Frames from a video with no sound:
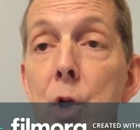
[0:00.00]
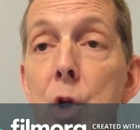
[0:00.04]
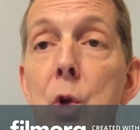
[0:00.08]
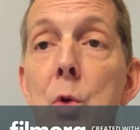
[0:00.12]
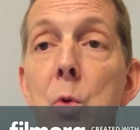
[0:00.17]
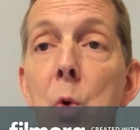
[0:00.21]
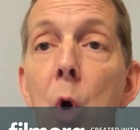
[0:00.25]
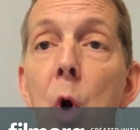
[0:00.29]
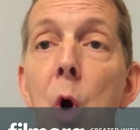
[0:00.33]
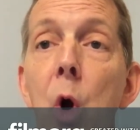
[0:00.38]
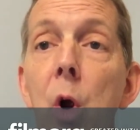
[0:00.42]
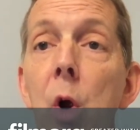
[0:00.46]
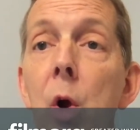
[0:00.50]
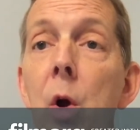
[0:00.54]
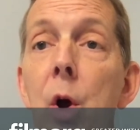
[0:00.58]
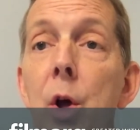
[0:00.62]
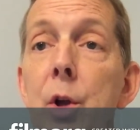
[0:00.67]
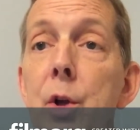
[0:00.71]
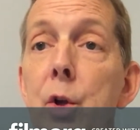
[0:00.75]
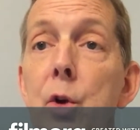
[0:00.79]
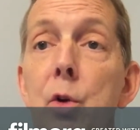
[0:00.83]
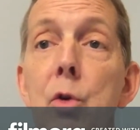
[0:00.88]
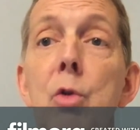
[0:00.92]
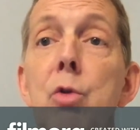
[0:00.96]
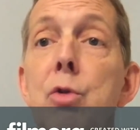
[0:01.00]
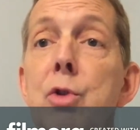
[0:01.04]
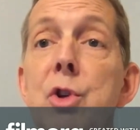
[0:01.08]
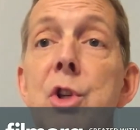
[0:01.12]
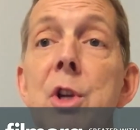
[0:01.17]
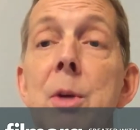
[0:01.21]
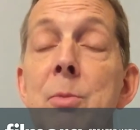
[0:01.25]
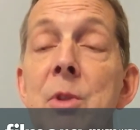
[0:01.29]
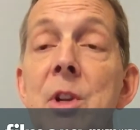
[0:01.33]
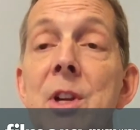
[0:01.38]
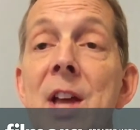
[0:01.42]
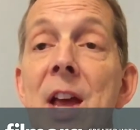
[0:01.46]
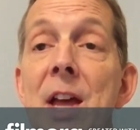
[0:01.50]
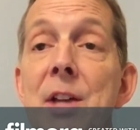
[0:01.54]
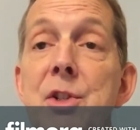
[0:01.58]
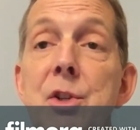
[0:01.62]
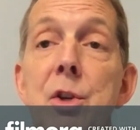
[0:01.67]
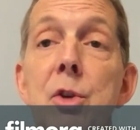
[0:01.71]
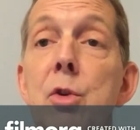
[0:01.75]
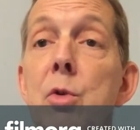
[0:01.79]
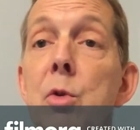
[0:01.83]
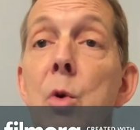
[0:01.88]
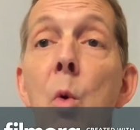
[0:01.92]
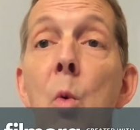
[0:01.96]
You are on a cruise ship that has
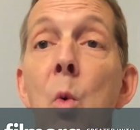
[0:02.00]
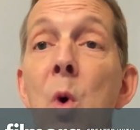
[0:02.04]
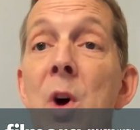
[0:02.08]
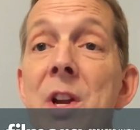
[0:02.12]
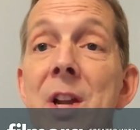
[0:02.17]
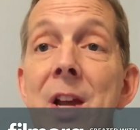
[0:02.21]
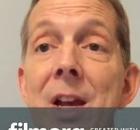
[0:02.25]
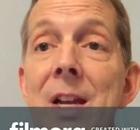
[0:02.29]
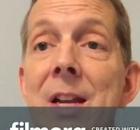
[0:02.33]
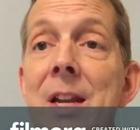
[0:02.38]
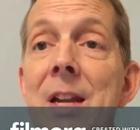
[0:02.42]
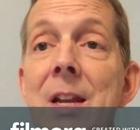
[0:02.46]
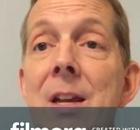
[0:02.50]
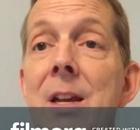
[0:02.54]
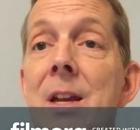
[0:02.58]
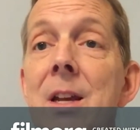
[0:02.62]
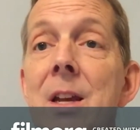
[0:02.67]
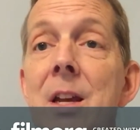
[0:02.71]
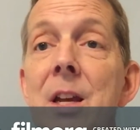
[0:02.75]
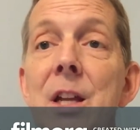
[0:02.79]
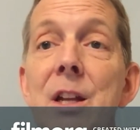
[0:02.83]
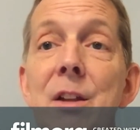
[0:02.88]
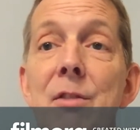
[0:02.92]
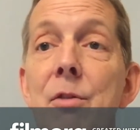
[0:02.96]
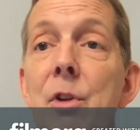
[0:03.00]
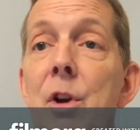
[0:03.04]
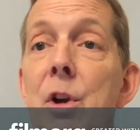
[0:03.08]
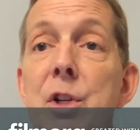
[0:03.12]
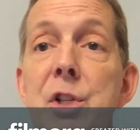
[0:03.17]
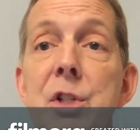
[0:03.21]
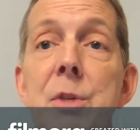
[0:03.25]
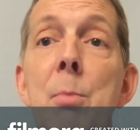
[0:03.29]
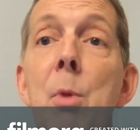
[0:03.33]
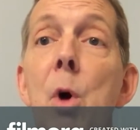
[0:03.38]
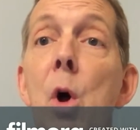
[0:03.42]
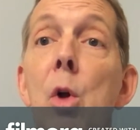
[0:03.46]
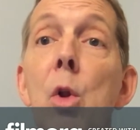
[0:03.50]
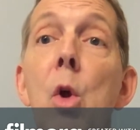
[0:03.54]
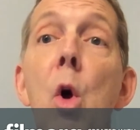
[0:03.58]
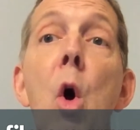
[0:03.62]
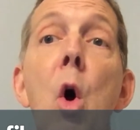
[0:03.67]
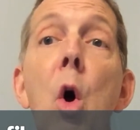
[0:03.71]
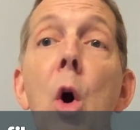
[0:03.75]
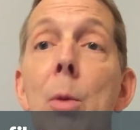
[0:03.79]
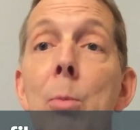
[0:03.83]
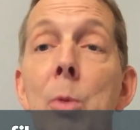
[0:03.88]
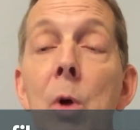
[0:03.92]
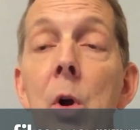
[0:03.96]
to do a 180 in a very small
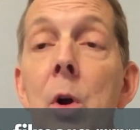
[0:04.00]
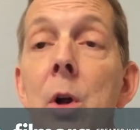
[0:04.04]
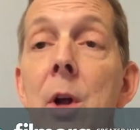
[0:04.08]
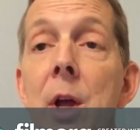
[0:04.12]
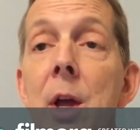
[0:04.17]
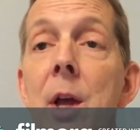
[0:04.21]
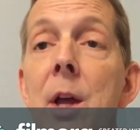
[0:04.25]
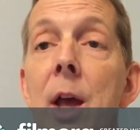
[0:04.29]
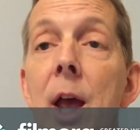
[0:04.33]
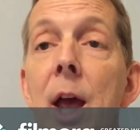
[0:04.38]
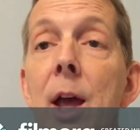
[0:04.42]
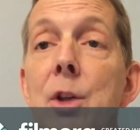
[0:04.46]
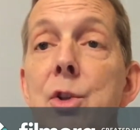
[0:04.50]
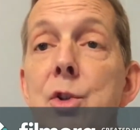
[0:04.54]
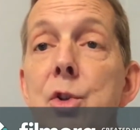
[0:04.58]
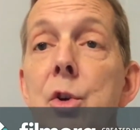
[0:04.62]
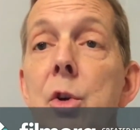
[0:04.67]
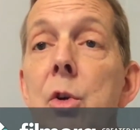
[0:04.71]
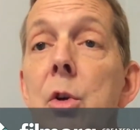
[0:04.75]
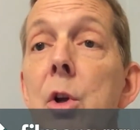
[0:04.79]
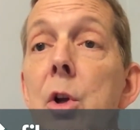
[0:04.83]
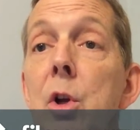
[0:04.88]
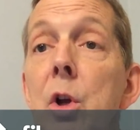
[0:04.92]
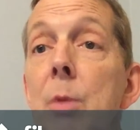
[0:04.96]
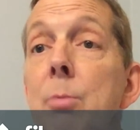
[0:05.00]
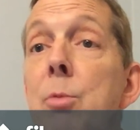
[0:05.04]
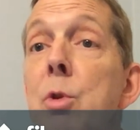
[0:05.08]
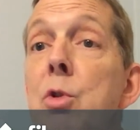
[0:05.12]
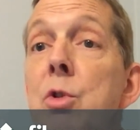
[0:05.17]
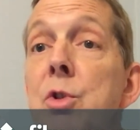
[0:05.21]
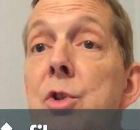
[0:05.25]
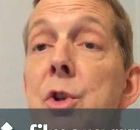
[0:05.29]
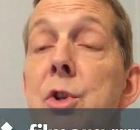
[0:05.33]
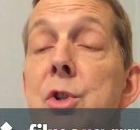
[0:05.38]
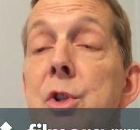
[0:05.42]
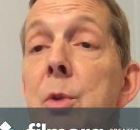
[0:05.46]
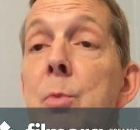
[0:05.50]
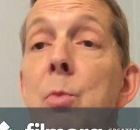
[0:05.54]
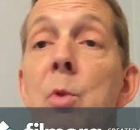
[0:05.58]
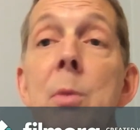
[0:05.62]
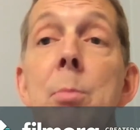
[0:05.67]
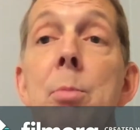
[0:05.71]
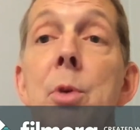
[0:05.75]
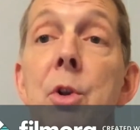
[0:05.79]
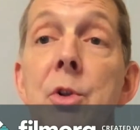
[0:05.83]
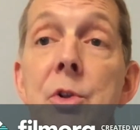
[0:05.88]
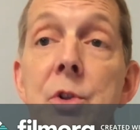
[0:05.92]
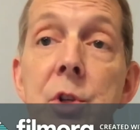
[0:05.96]
harbor as your immune system
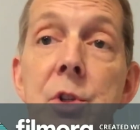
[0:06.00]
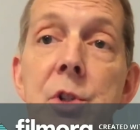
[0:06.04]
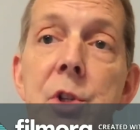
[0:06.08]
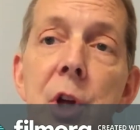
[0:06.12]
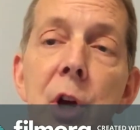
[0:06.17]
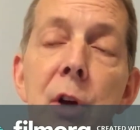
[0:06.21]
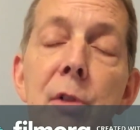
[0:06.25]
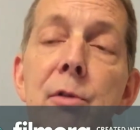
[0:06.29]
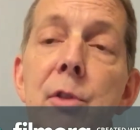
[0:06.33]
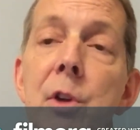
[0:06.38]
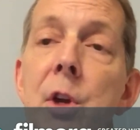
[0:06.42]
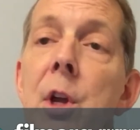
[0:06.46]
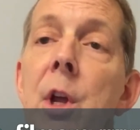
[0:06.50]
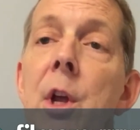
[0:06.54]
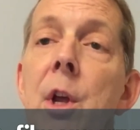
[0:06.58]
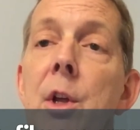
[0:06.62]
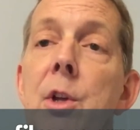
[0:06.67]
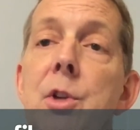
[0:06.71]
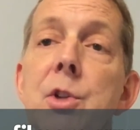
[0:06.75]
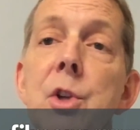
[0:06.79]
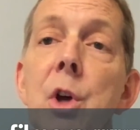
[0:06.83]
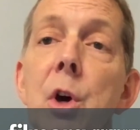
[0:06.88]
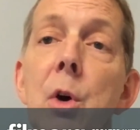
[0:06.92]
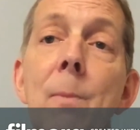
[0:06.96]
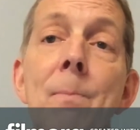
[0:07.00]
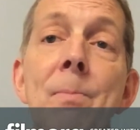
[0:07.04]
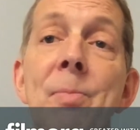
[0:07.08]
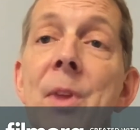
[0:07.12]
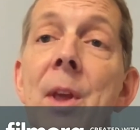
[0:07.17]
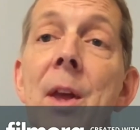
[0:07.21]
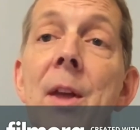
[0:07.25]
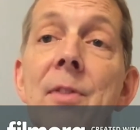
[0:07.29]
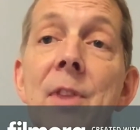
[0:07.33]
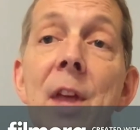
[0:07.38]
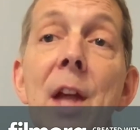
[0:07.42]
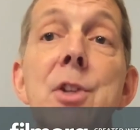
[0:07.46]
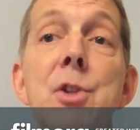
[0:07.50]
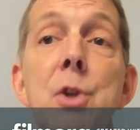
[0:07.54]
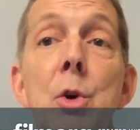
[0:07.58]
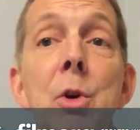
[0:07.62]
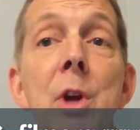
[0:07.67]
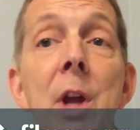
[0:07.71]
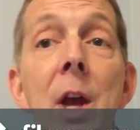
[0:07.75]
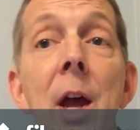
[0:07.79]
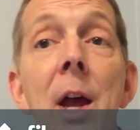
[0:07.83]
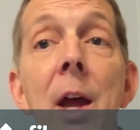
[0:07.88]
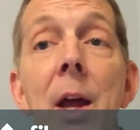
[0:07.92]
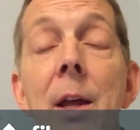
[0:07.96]
rebuilds itself. So that's
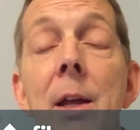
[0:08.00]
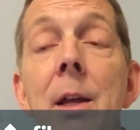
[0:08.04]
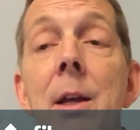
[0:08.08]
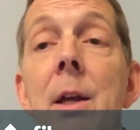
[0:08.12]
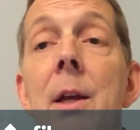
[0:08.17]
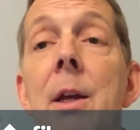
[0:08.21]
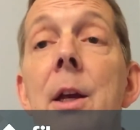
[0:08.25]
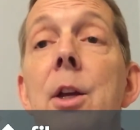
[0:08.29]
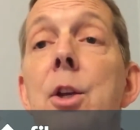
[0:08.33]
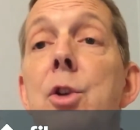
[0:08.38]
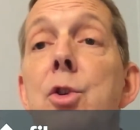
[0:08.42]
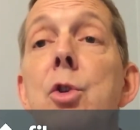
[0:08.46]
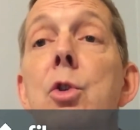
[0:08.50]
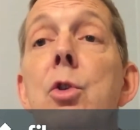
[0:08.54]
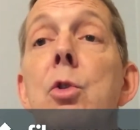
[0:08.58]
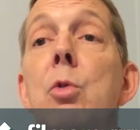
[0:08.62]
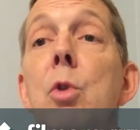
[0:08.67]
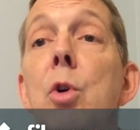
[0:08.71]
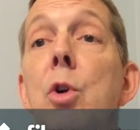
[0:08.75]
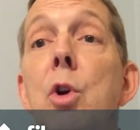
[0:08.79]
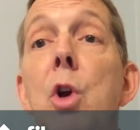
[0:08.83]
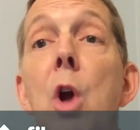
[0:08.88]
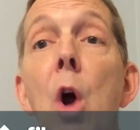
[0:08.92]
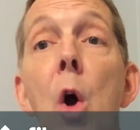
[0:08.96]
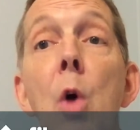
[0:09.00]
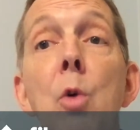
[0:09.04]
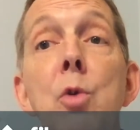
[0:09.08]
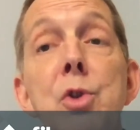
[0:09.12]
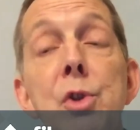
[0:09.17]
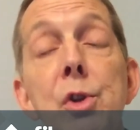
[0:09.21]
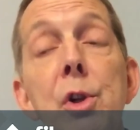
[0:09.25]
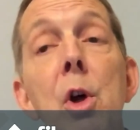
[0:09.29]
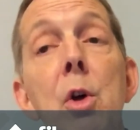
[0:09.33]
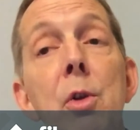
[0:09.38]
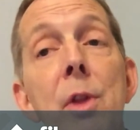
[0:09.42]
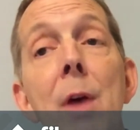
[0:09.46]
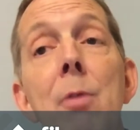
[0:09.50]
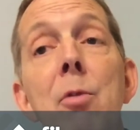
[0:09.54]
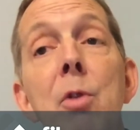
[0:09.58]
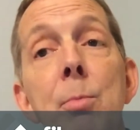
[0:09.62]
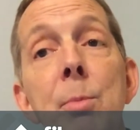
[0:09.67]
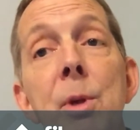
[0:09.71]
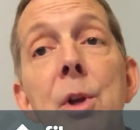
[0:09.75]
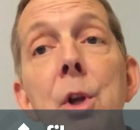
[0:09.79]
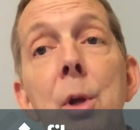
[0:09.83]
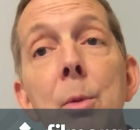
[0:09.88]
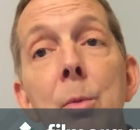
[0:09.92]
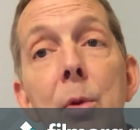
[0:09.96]
okay to go slow. That
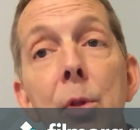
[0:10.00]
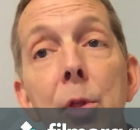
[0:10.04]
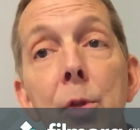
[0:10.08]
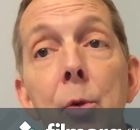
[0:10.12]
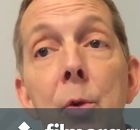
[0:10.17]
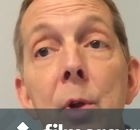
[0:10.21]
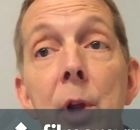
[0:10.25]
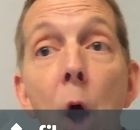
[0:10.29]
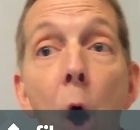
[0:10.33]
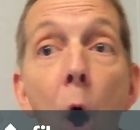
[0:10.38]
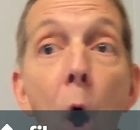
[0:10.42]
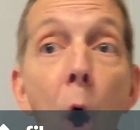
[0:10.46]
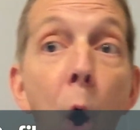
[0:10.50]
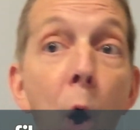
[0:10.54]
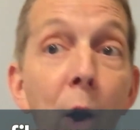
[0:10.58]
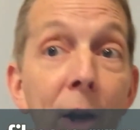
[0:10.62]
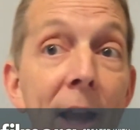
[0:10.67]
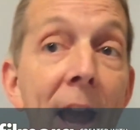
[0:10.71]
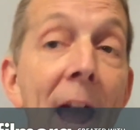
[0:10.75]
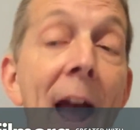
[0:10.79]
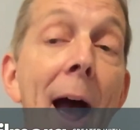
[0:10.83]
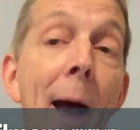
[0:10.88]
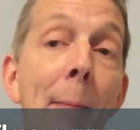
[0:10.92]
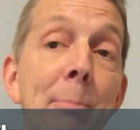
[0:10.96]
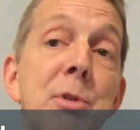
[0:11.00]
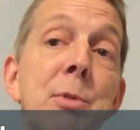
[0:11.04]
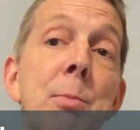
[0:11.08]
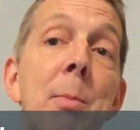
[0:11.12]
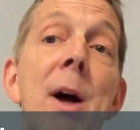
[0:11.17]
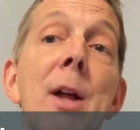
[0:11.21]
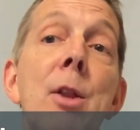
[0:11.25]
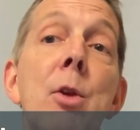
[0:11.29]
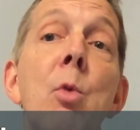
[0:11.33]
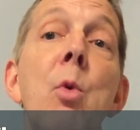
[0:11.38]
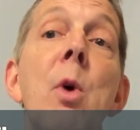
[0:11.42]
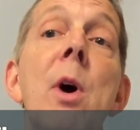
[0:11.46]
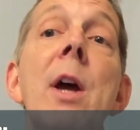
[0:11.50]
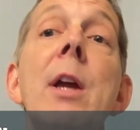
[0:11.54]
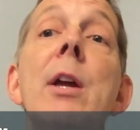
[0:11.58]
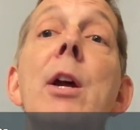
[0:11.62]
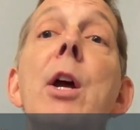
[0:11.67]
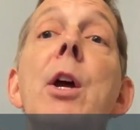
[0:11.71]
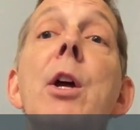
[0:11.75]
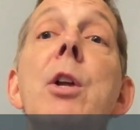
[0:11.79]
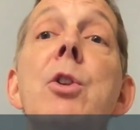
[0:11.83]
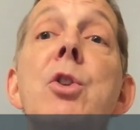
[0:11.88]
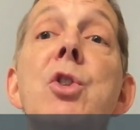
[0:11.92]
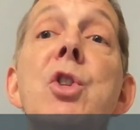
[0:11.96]
would be number 3, all caps, by the way,
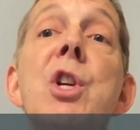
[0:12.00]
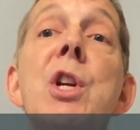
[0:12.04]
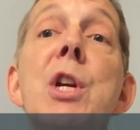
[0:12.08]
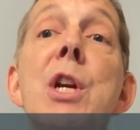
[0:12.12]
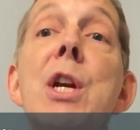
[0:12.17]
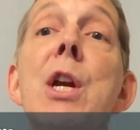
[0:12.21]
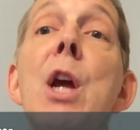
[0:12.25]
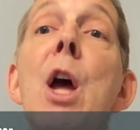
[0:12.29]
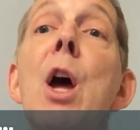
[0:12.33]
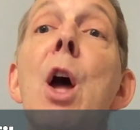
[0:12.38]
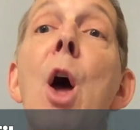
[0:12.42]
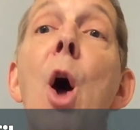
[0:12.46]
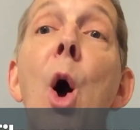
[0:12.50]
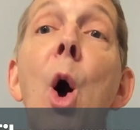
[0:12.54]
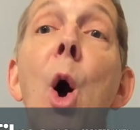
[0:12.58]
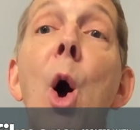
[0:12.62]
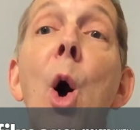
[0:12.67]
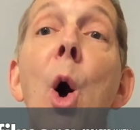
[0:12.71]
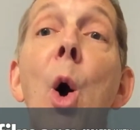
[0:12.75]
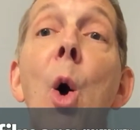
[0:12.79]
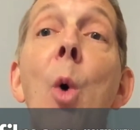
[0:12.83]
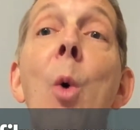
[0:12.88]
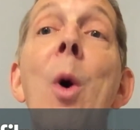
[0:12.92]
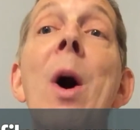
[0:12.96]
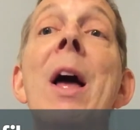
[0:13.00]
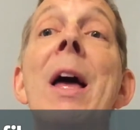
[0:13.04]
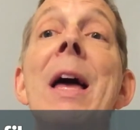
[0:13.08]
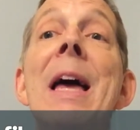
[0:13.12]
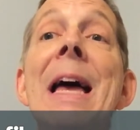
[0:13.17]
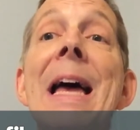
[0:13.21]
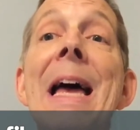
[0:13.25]
GOSLOW.